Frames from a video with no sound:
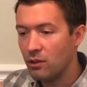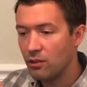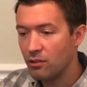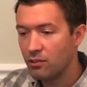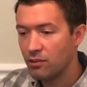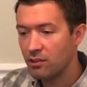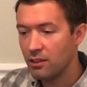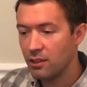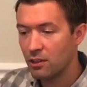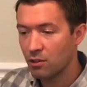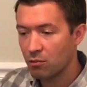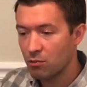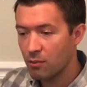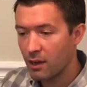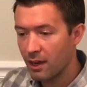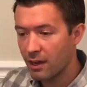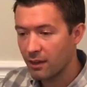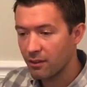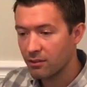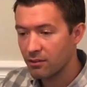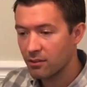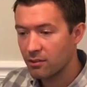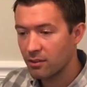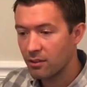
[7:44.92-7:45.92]
you see a
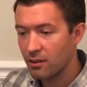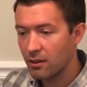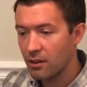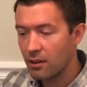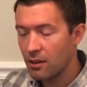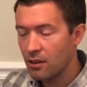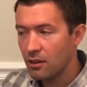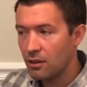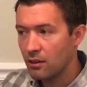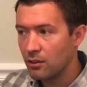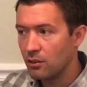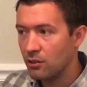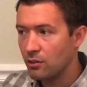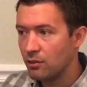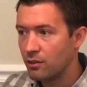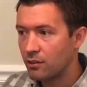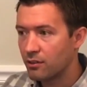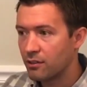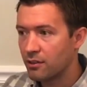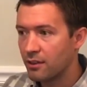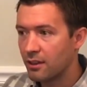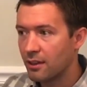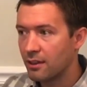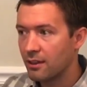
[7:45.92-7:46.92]
rest, you
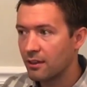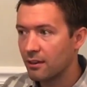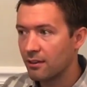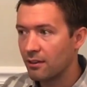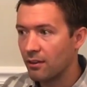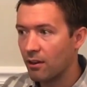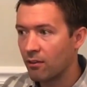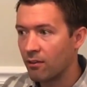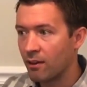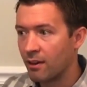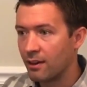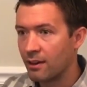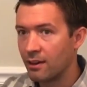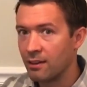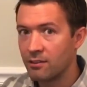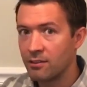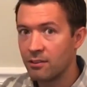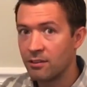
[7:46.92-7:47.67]
just think, alright, is